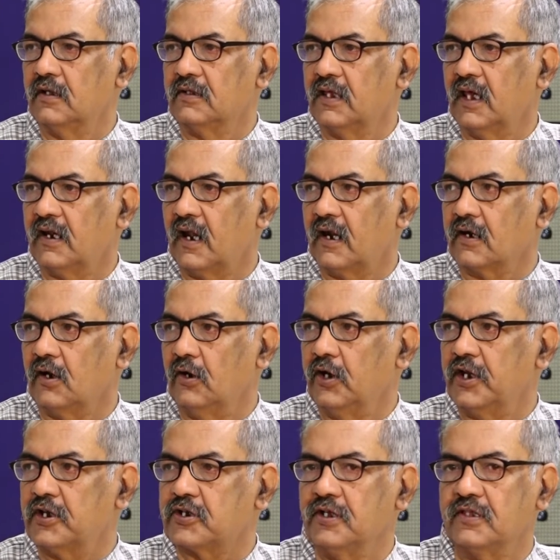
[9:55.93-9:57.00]
there are
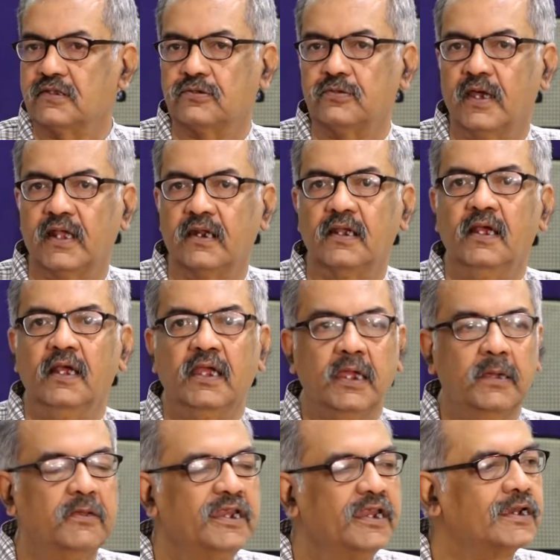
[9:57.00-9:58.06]
conditions where
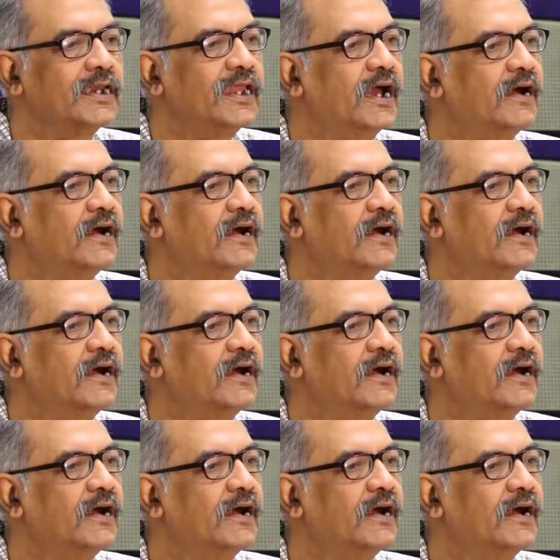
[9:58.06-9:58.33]
immediately